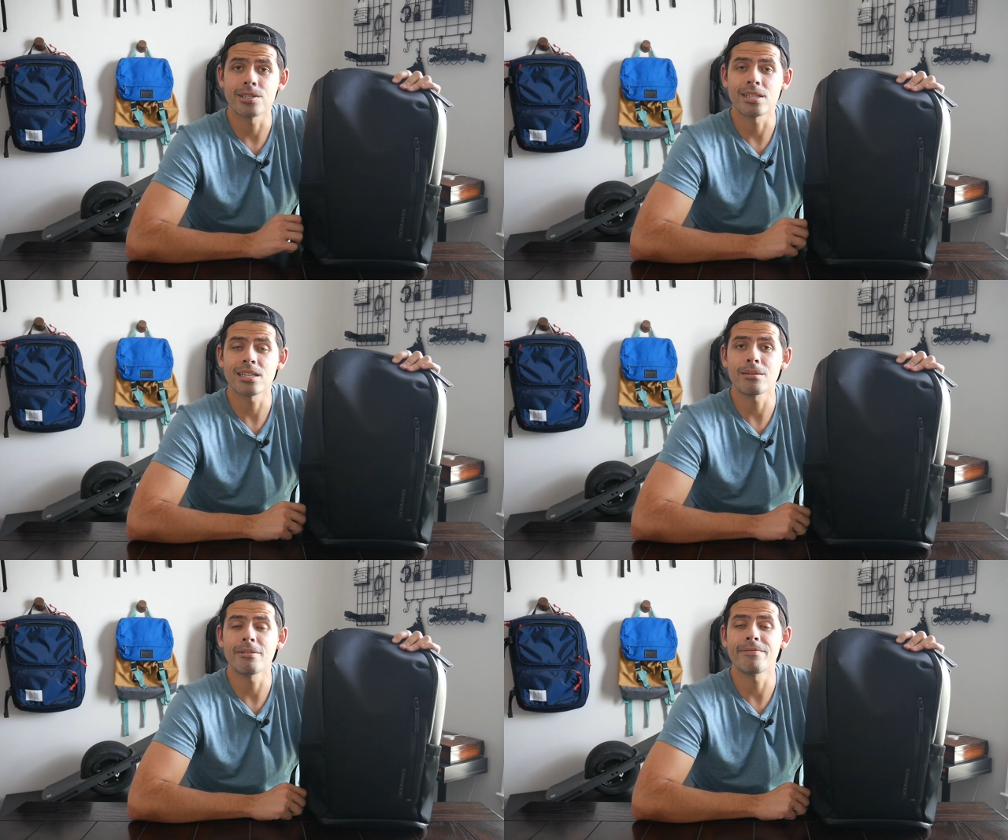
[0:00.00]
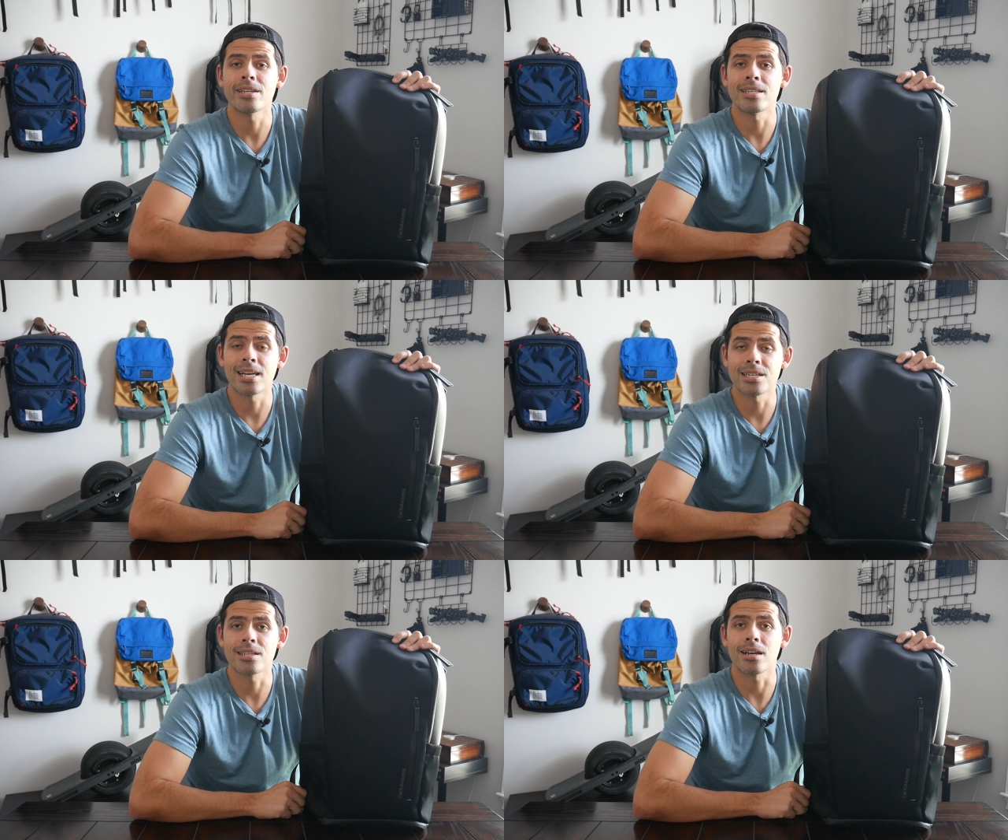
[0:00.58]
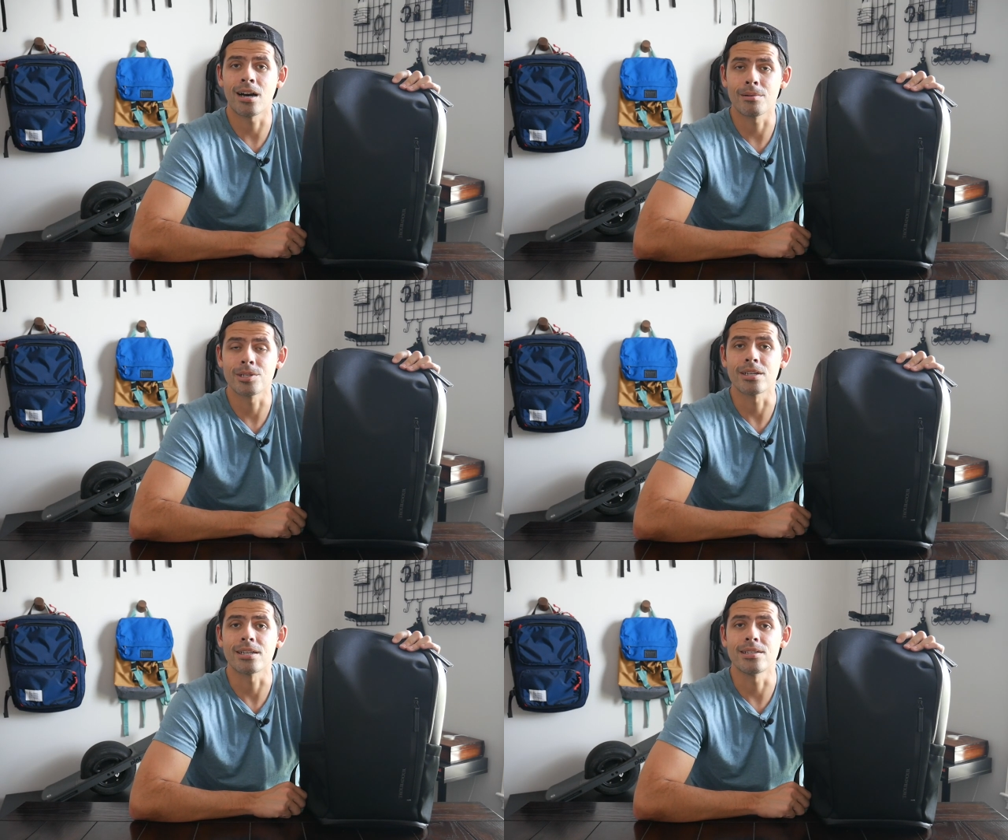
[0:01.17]
and that's gonna be a fantastic
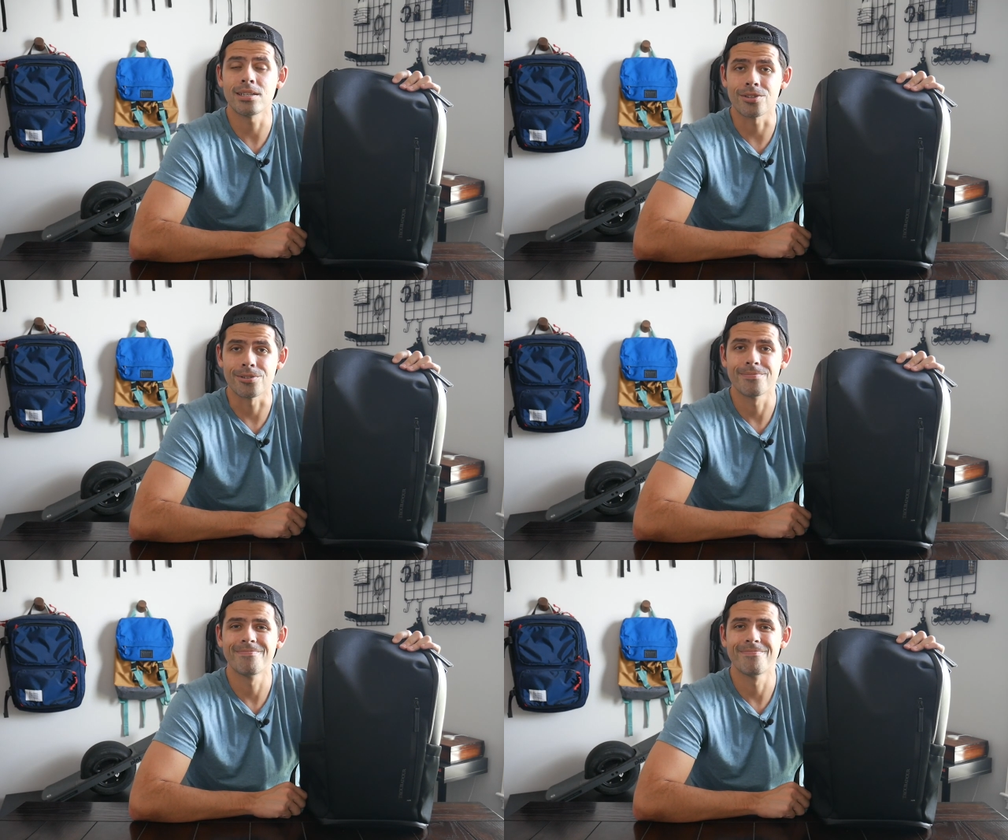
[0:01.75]
option to consider.